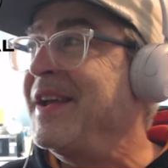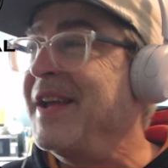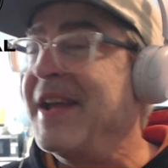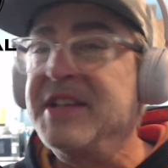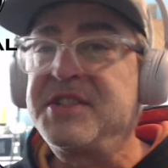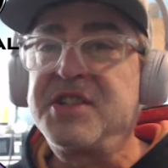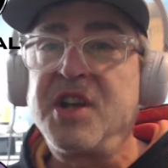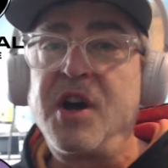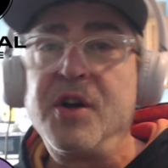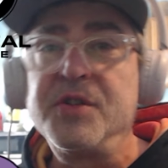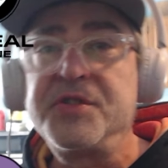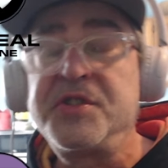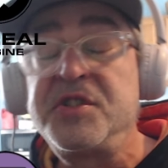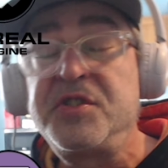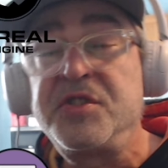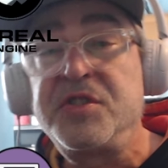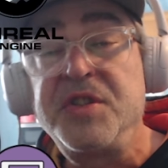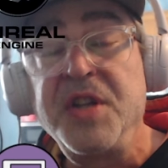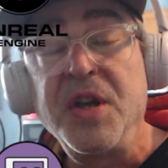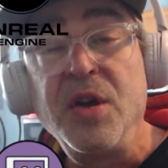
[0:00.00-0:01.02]
It's called
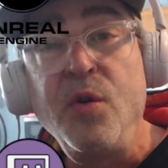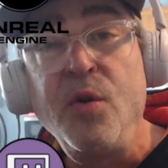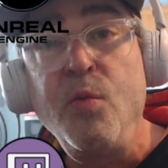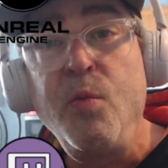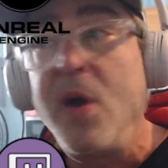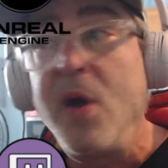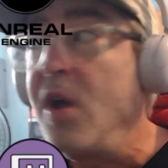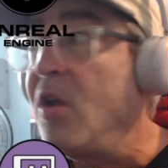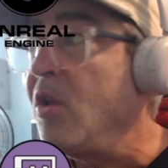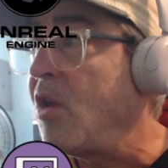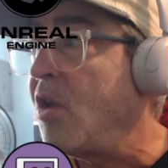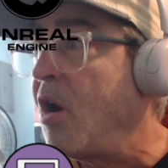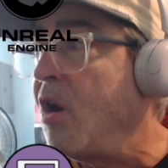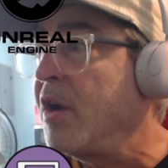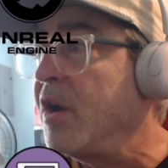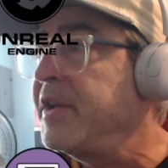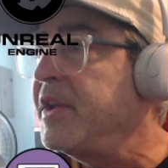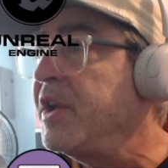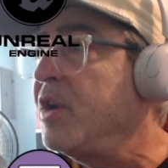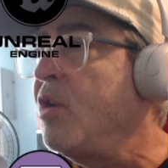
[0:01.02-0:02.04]
Stillwell
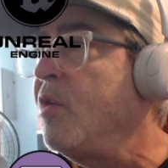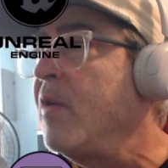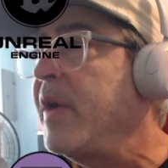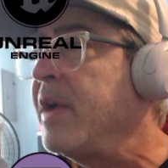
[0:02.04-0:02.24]
Audio,